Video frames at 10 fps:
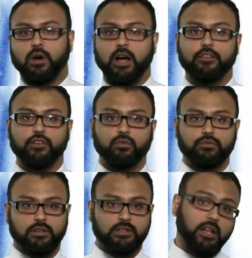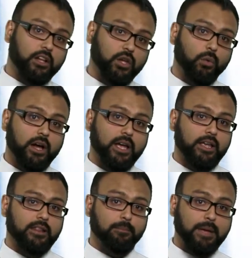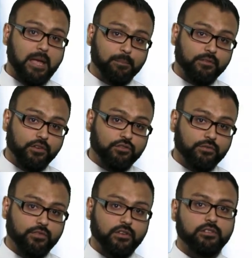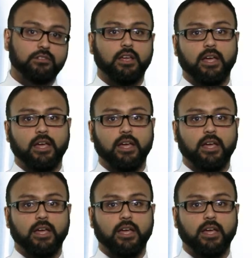either use the DLQI in the paper version first